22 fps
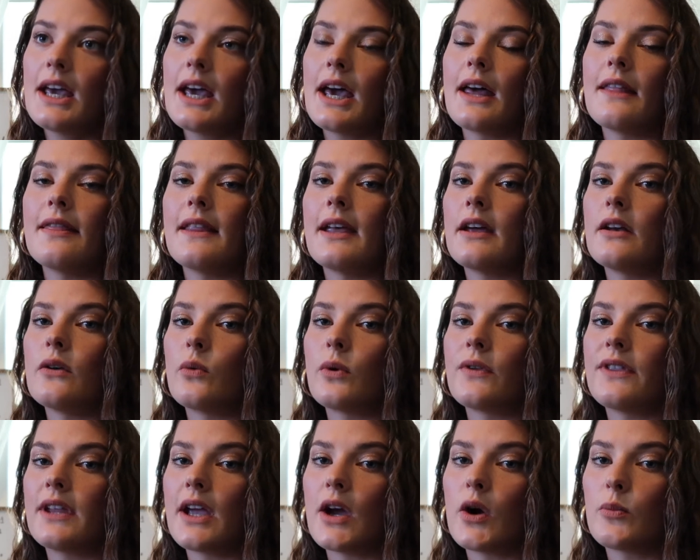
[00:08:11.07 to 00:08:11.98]
and then
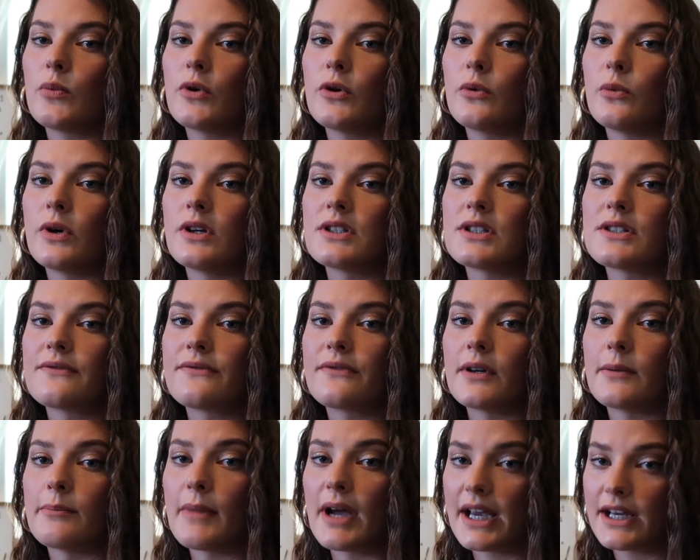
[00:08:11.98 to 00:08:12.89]
what the output was
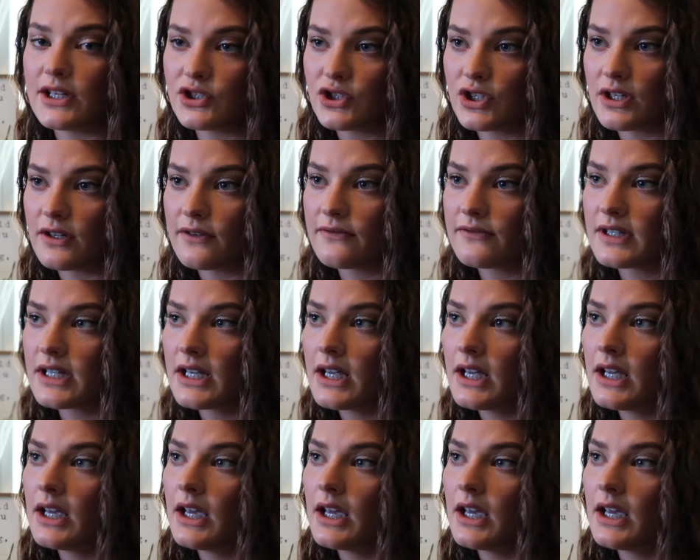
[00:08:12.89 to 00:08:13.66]
for my shift.